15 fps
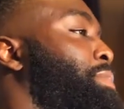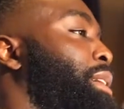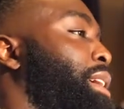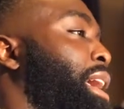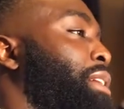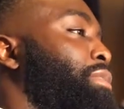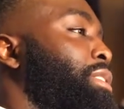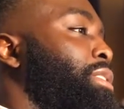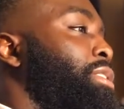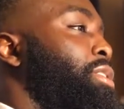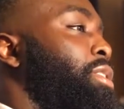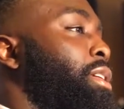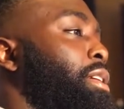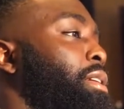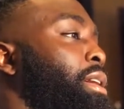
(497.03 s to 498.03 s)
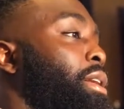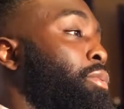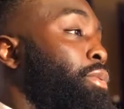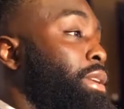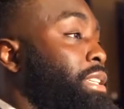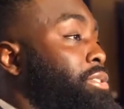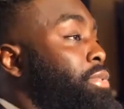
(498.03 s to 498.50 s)
meant having a good heart.
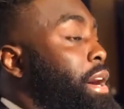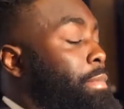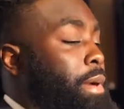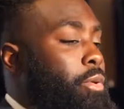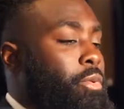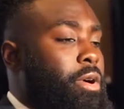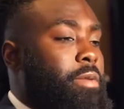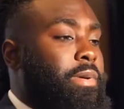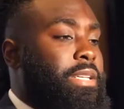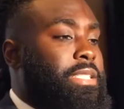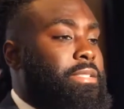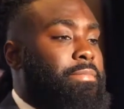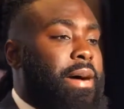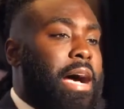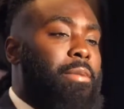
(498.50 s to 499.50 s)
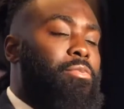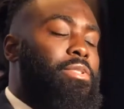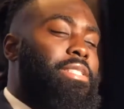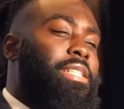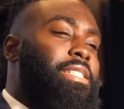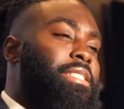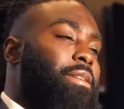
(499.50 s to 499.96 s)
Well, this rocked my world because the Bible
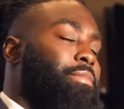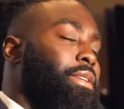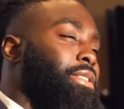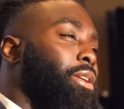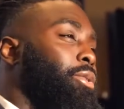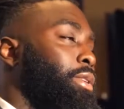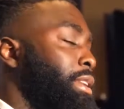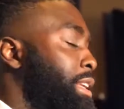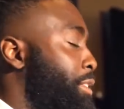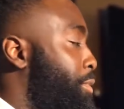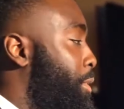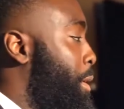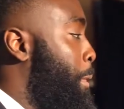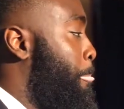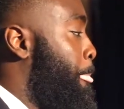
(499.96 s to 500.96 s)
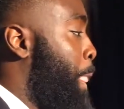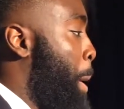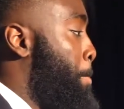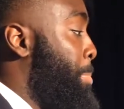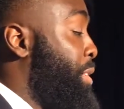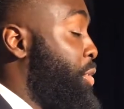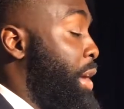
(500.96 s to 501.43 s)
was saying something totally different.
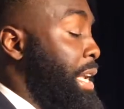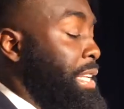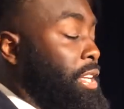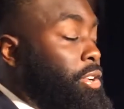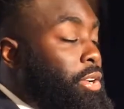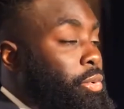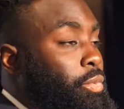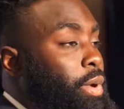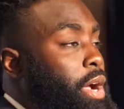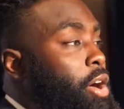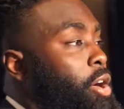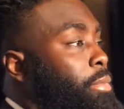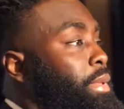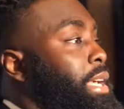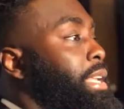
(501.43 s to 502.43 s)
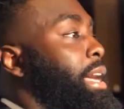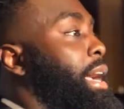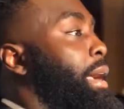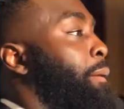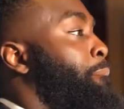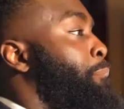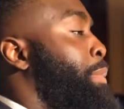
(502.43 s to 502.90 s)
And so I literally went home that
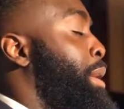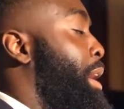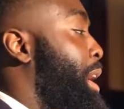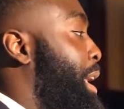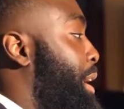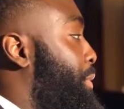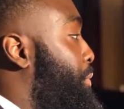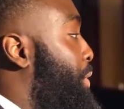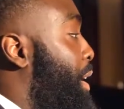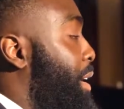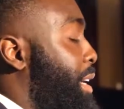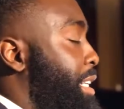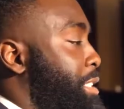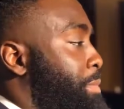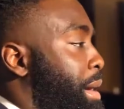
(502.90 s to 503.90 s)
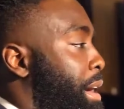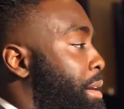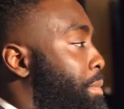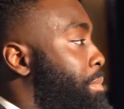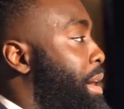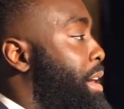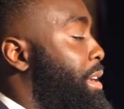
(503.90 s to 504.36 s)
night and fell against my
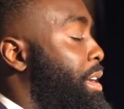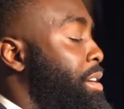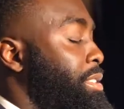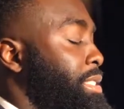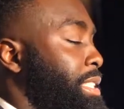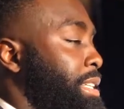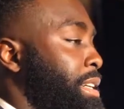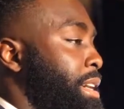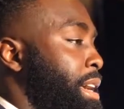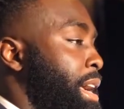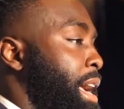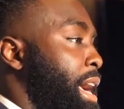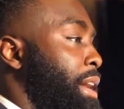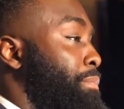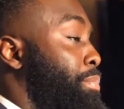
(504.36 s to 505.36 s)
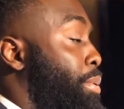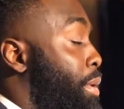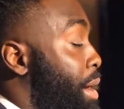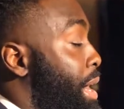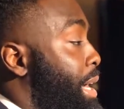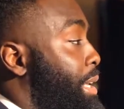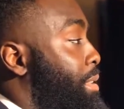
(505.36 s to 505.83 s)
closet and
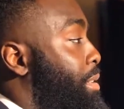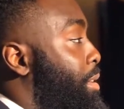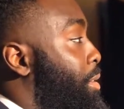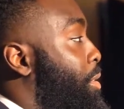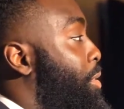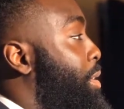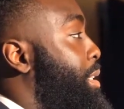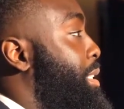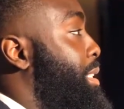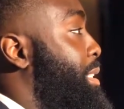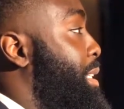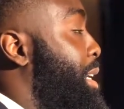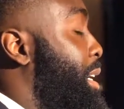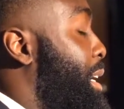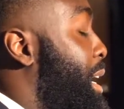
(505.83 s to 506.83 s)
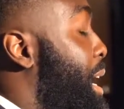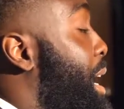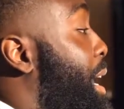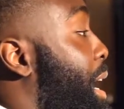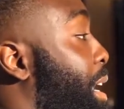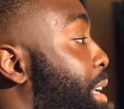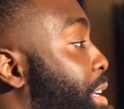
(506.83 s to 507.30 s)
prayed to the Lord and said,
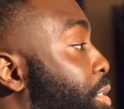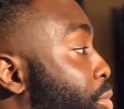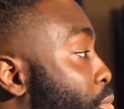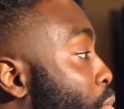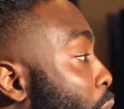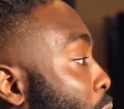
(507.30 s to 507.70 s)
God, I need a new